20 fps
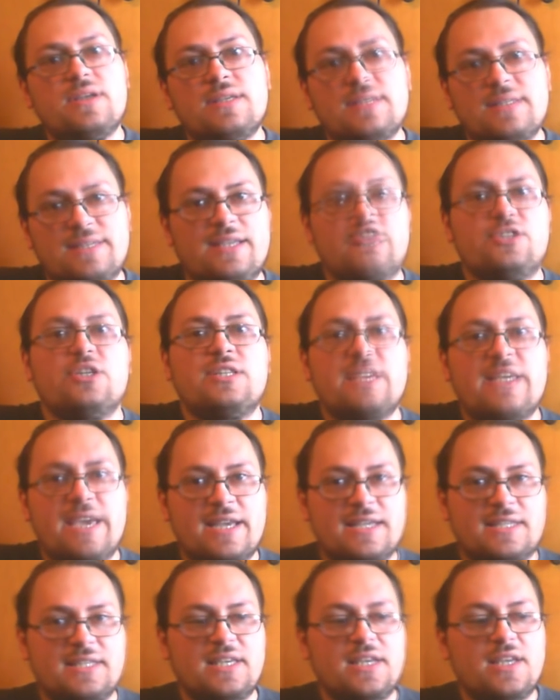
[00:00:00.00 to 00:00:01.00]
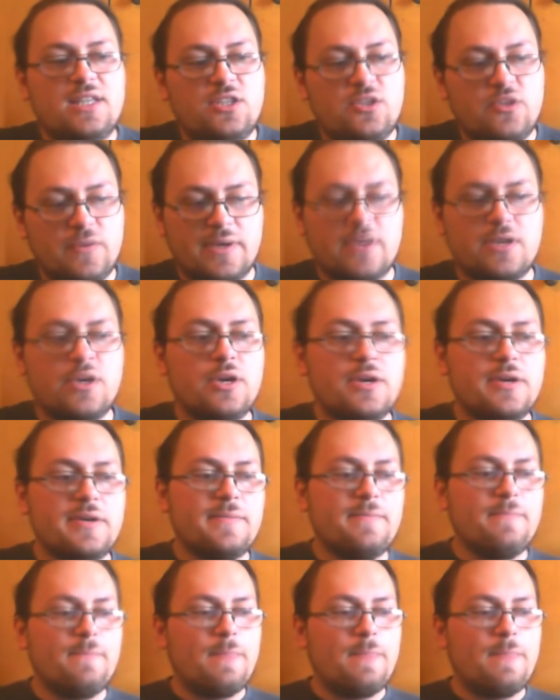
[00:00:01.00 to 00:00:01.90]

such attacks to occur.